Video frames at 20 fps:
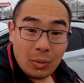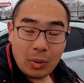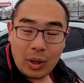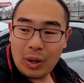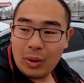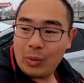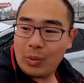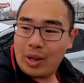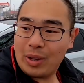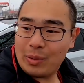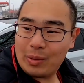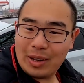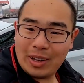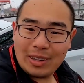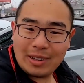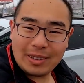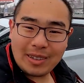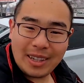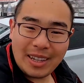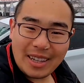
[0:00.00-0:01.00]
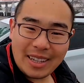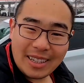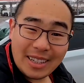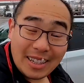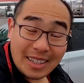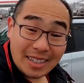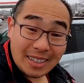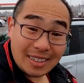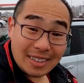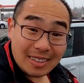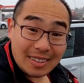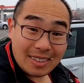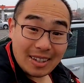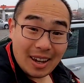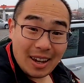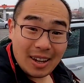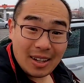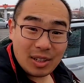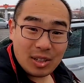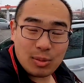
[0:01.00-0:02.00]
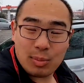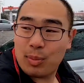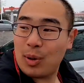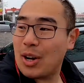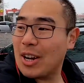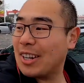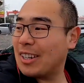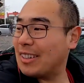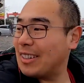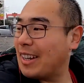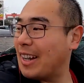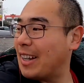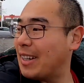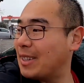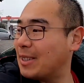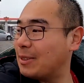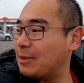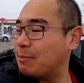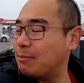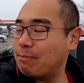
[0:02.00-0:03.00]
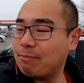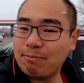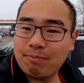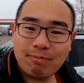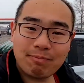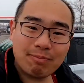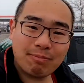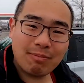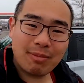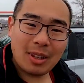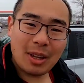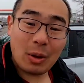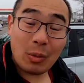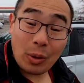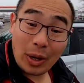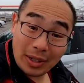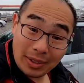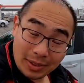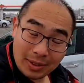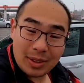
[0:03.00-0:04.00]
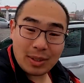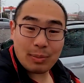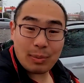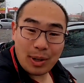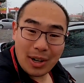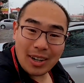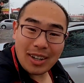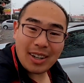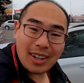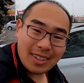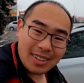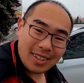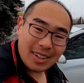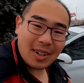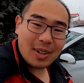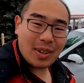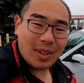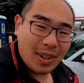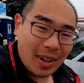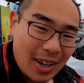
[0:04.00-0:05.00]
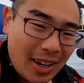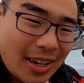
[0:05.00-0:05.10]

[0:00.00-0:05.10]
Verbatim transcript: Well, well, well, it is spring. Well, spring is here